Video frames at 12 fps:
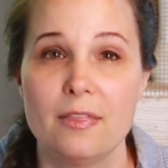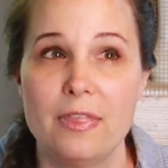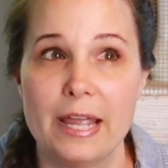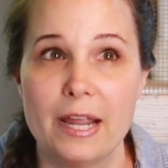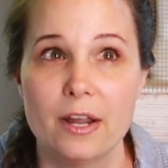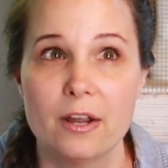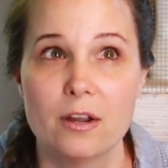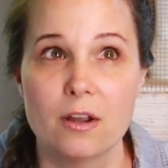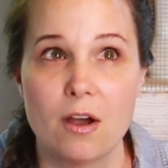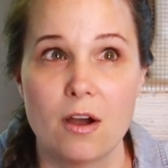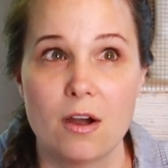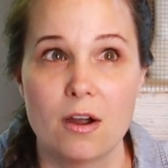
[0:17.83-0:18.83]
there
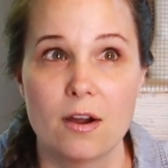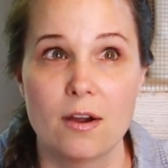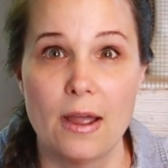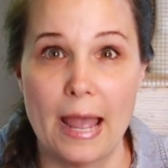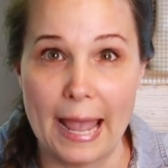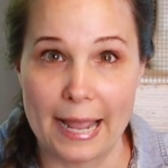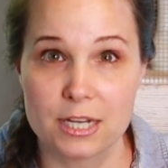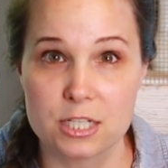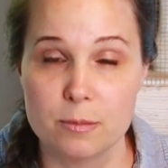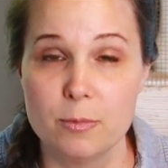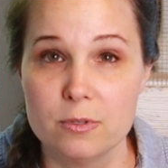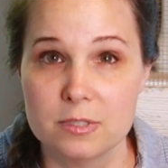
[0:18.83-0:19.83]
are
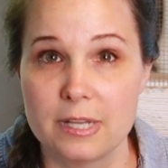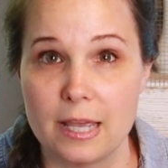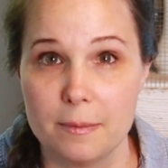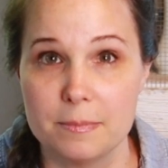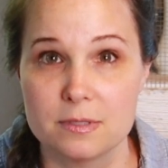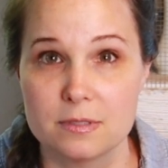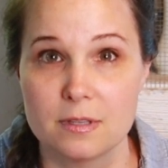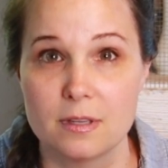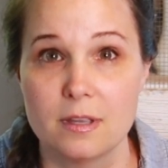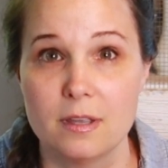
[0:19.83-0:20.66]
actionable steps